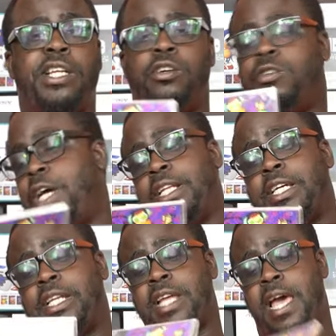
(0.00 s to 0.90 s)
Radio had
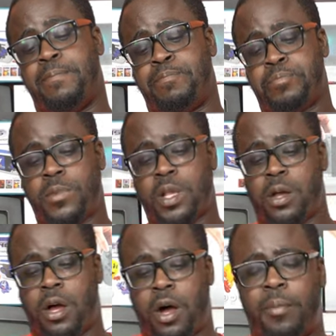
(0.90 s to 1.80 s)
to get that.
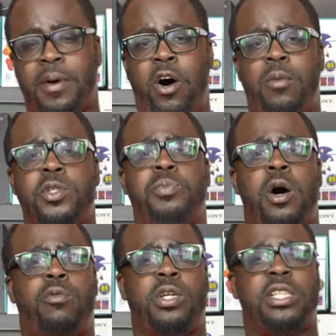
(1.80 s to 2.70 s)
Um, I almost
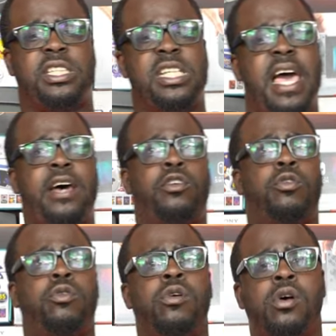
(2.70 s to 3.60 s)
bought one in
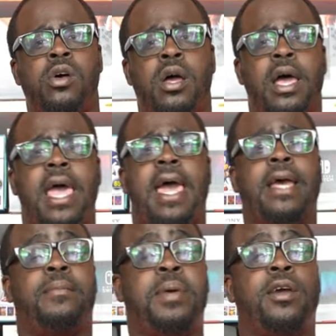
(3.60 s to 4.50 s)
Seattle
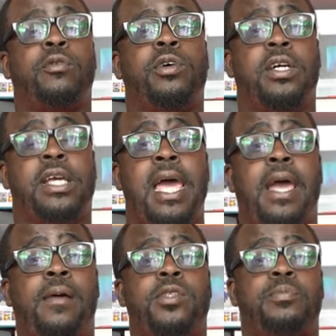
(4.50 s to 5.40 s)
at Pink Gorilla
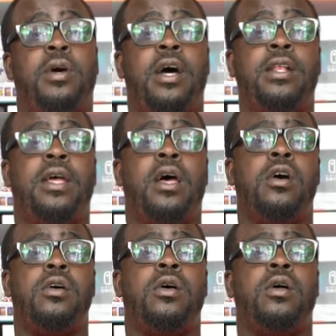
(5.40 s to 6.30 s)
Games, but
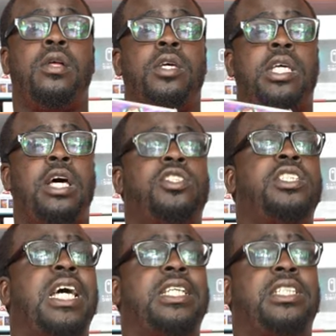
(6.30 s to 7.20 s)

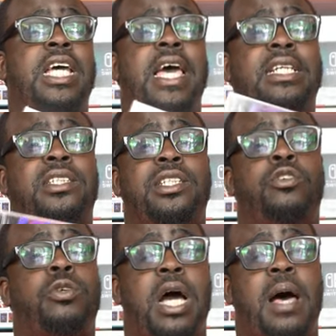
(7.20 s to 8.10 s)
Kelsey actually had a
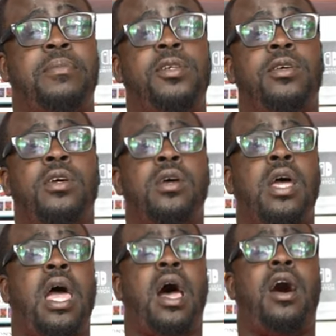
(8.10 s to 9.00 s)
sealed copy.
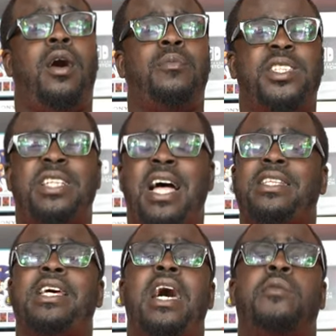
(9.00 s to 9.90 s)
Um, it's
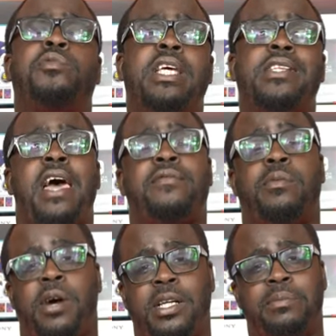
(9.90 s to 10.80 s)
not that I didn't have
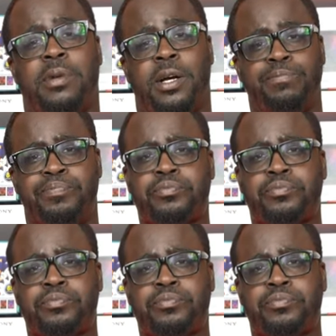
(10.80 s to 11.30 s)
the money, but